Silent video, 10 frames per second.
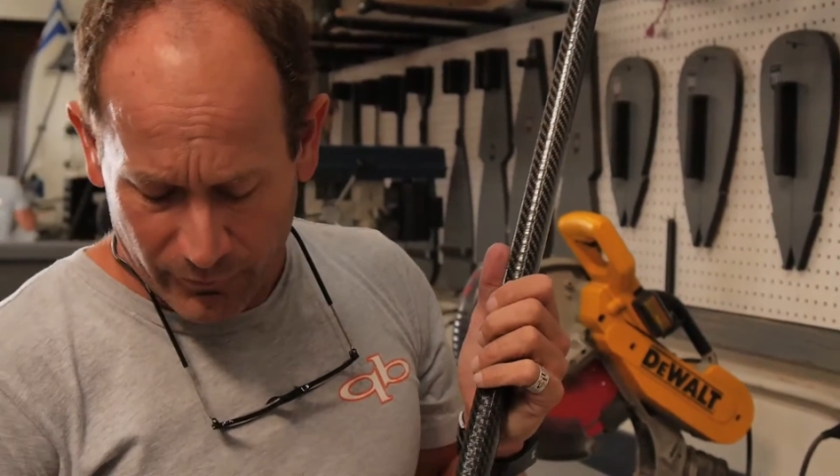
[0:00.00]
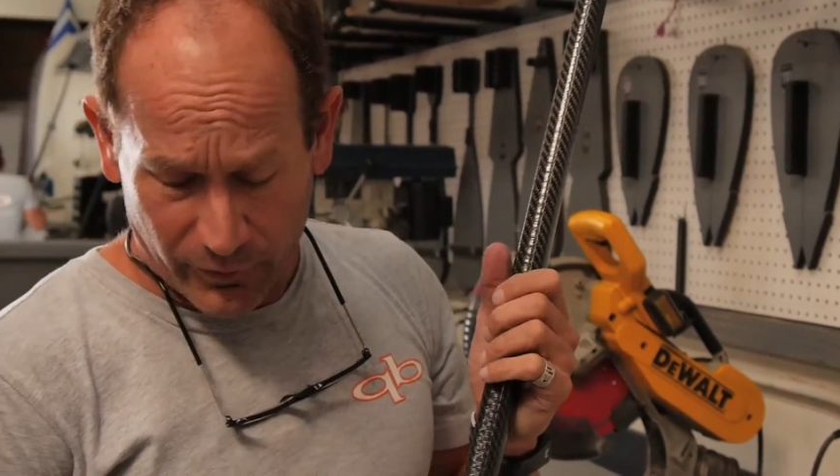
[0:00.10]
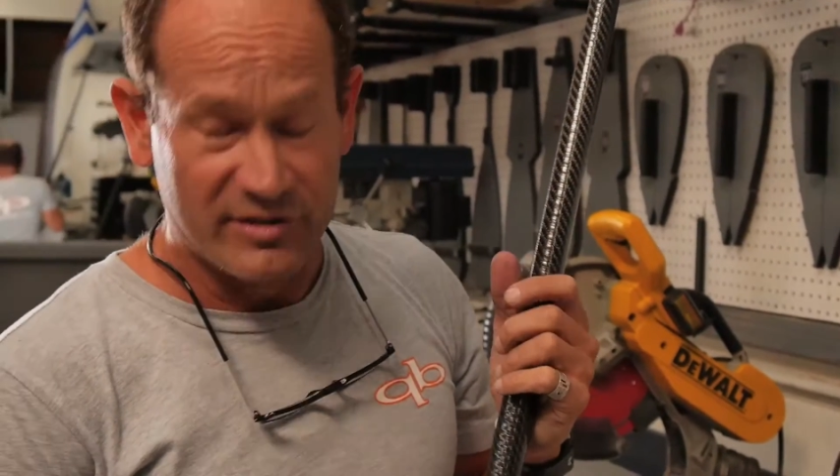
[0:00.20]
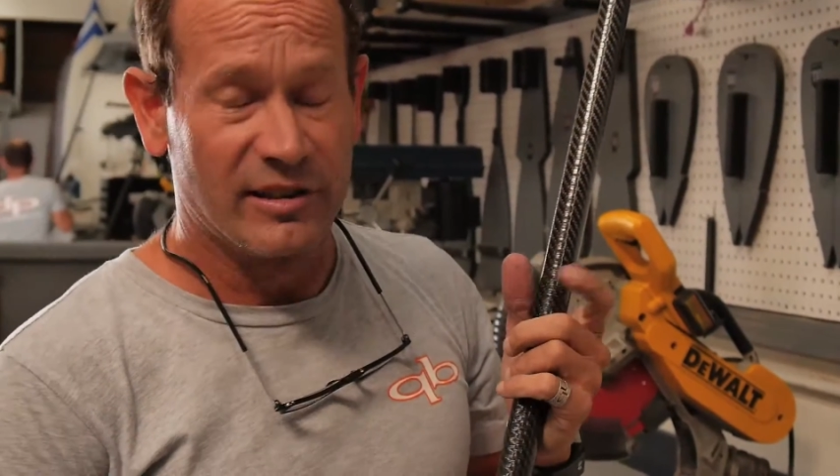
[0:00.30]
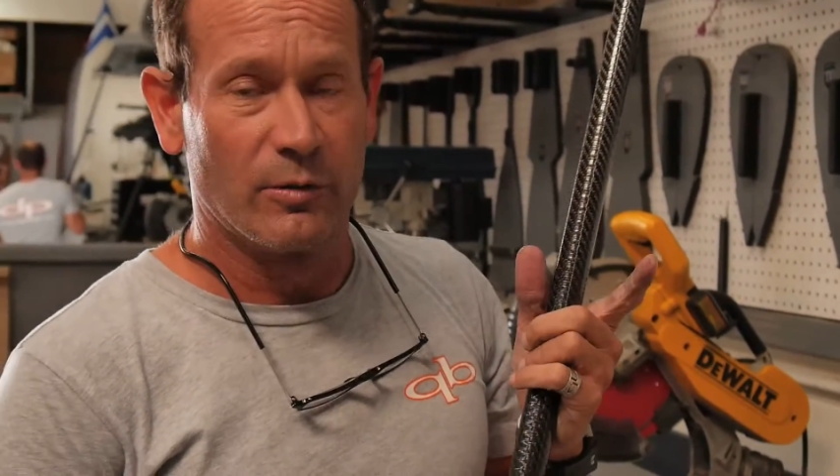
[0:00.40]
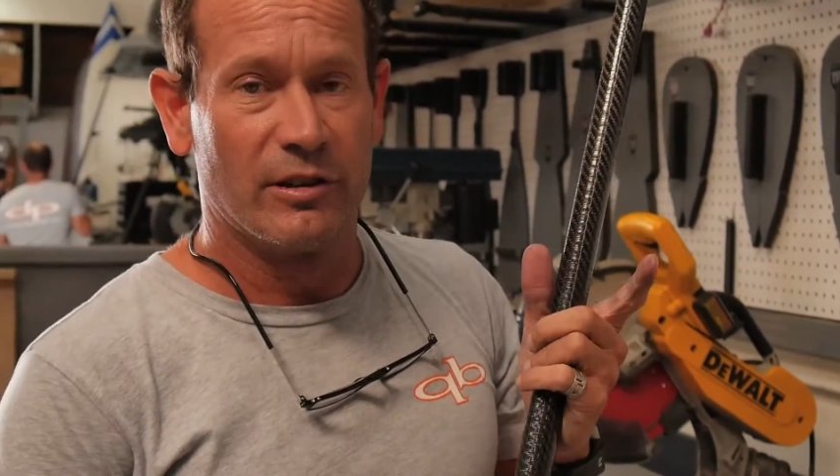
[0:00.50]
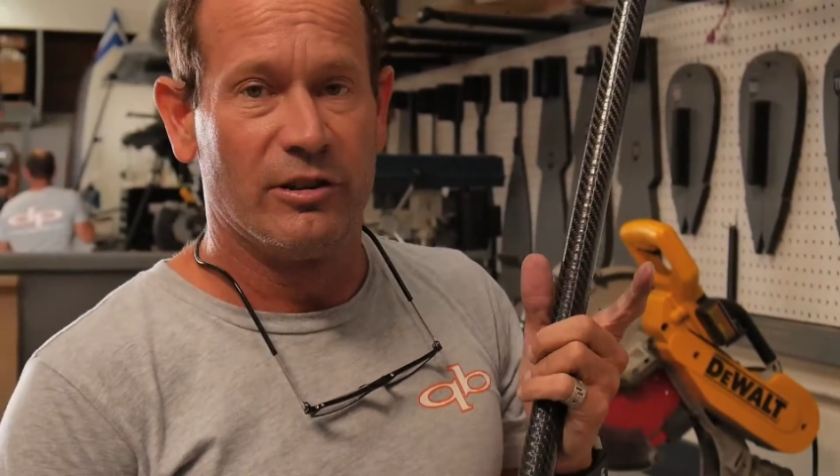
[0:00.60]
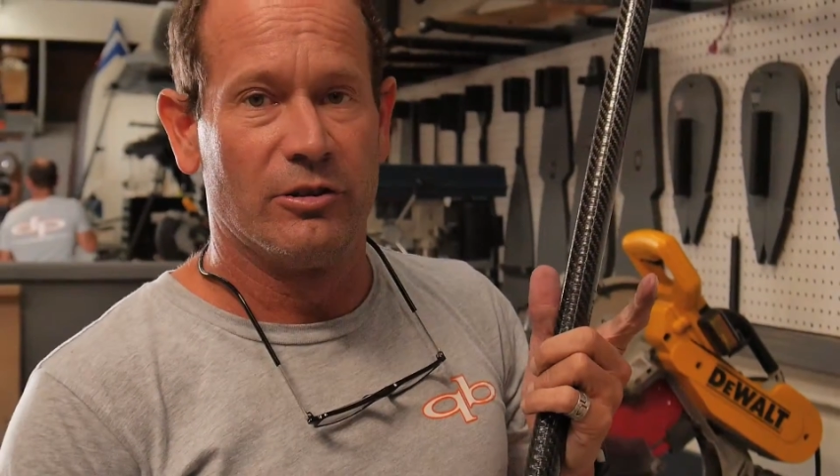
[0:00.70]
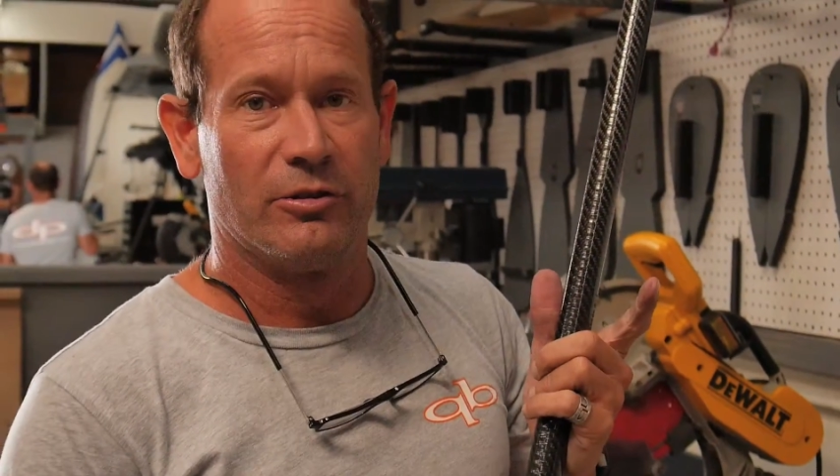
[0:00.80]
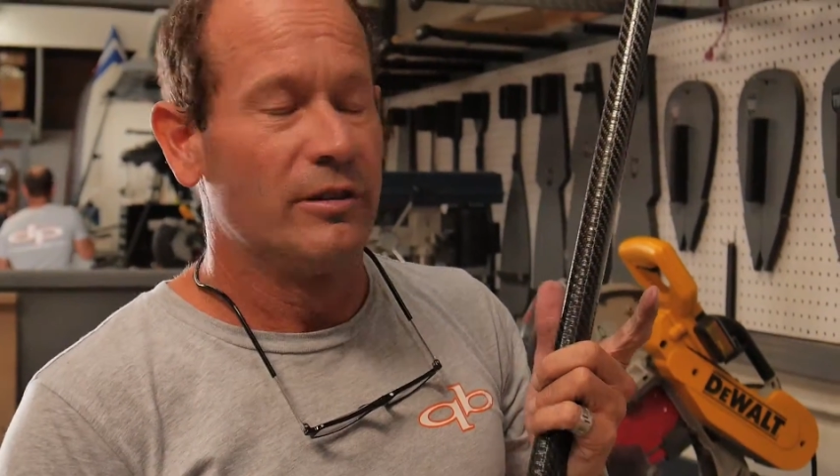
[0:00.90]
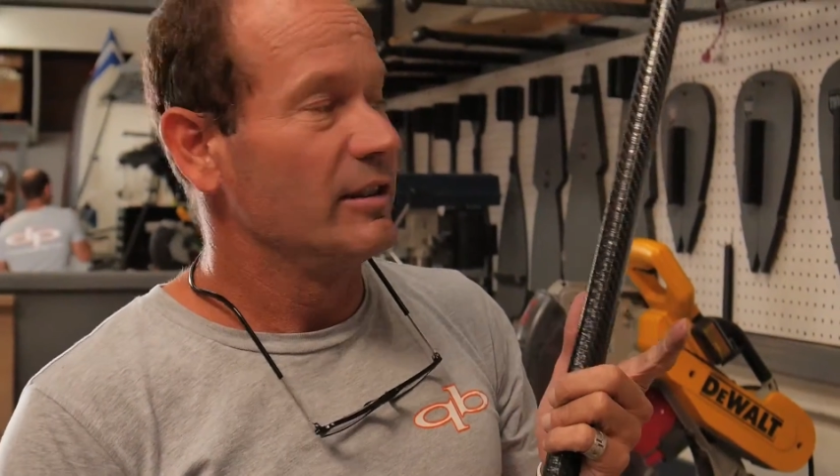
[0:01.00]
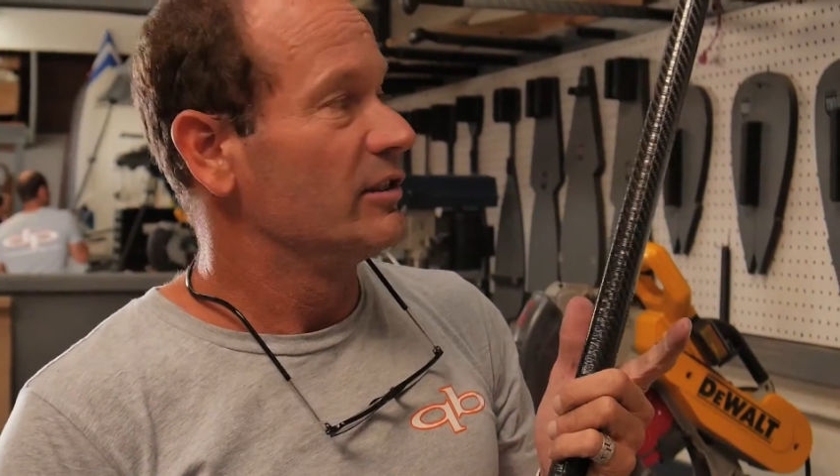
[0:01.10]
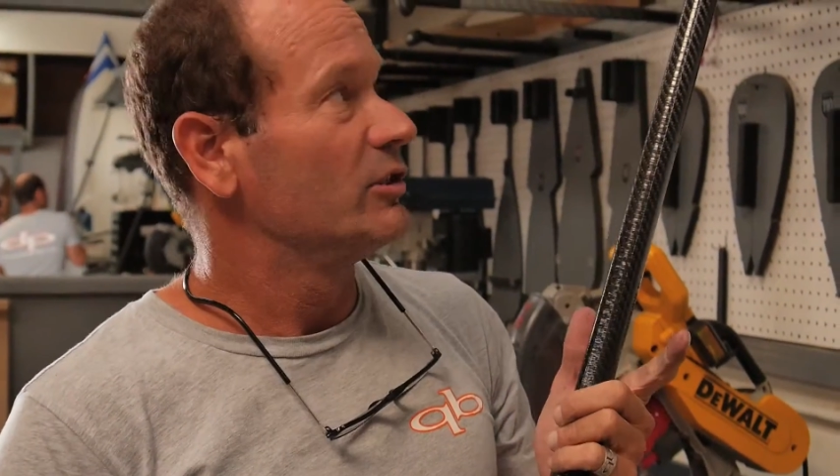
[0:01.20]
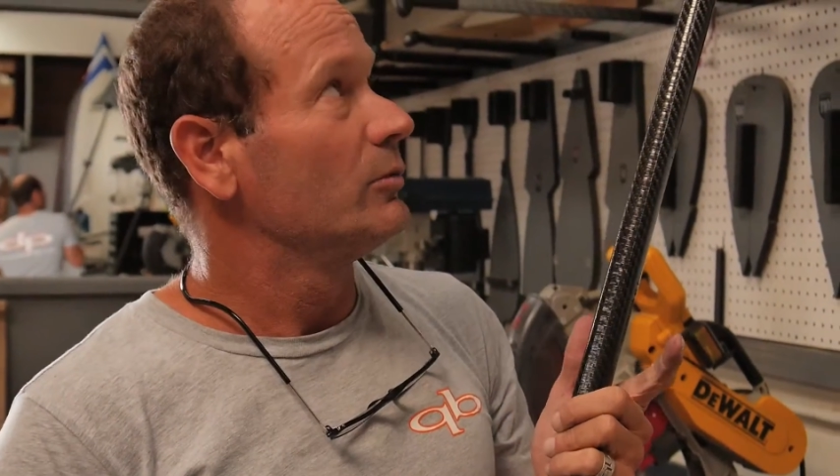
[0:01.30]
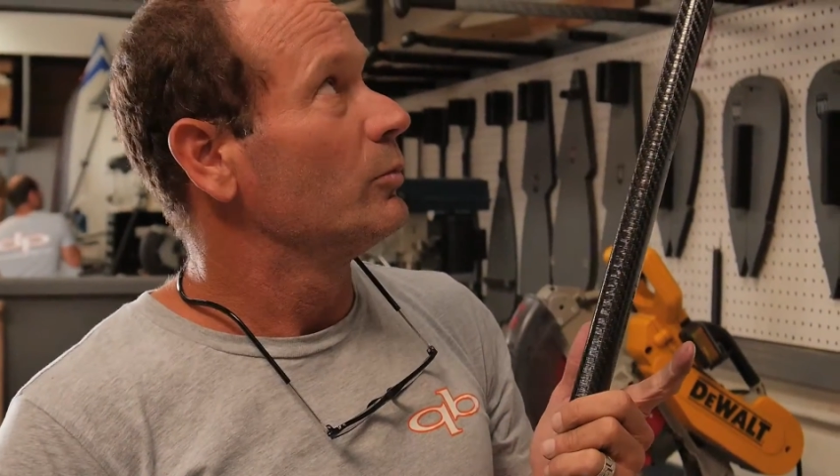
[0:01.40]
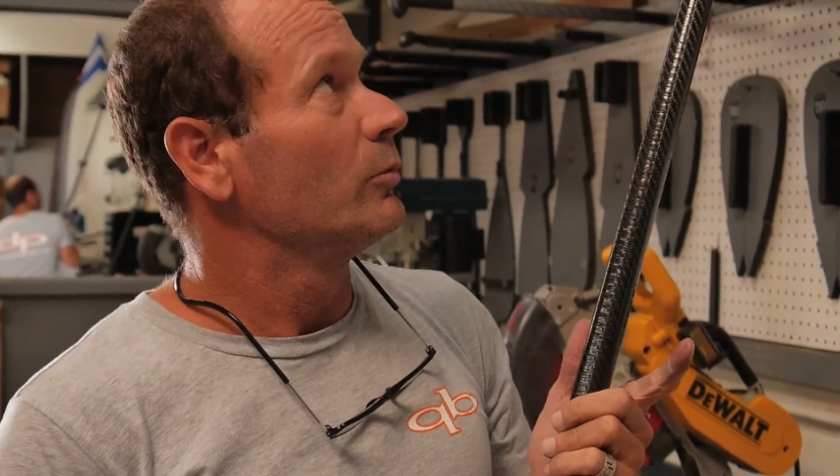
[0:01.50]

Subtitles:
First thing you want to do is